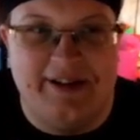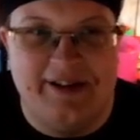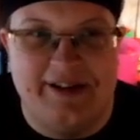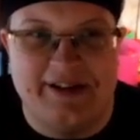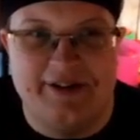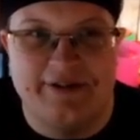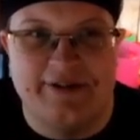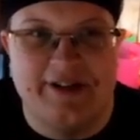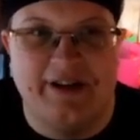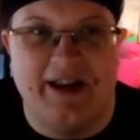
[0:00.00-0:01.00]
is
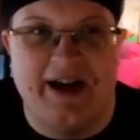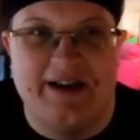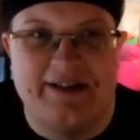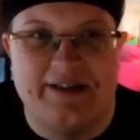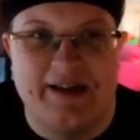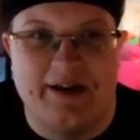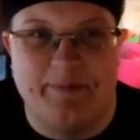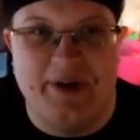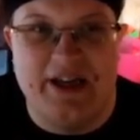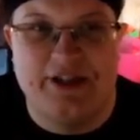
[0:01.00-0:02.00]
used a lot is
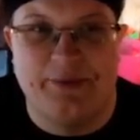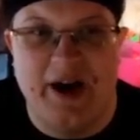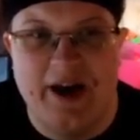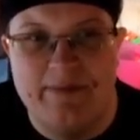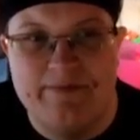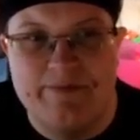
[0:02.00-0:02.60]
piss rain.